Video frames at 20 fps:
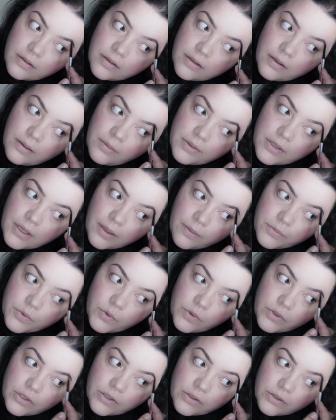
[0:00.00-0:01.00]
Sometimes
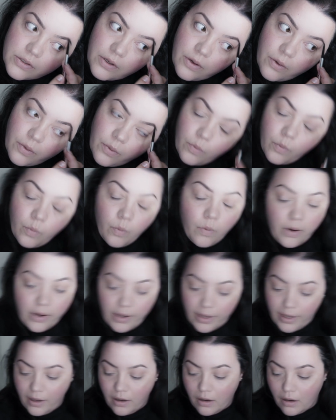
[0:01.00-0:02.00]
we just go
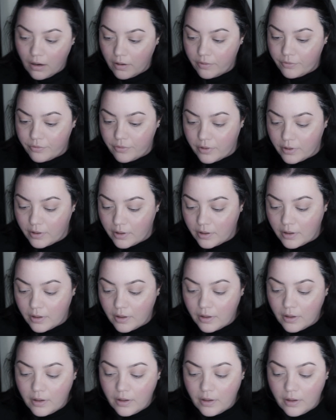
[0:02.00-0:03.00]
way off.
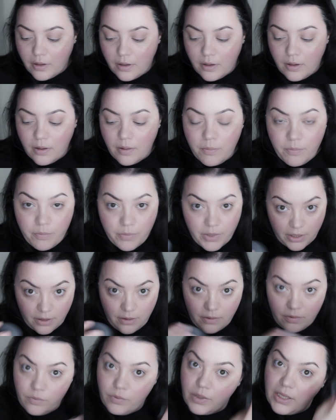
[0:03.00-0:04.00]
But
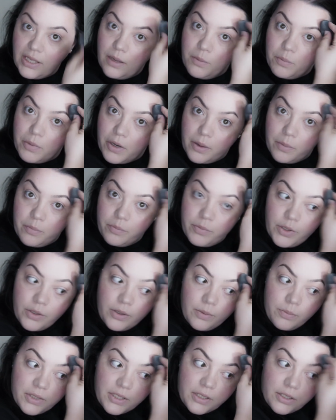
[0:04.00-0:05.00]
we keep our
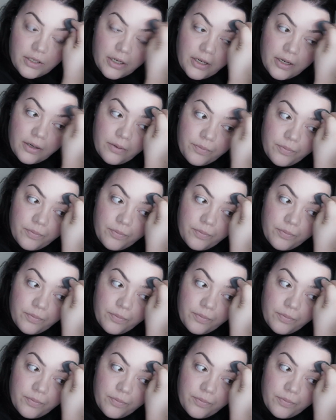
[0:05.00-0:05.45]
beauty blender.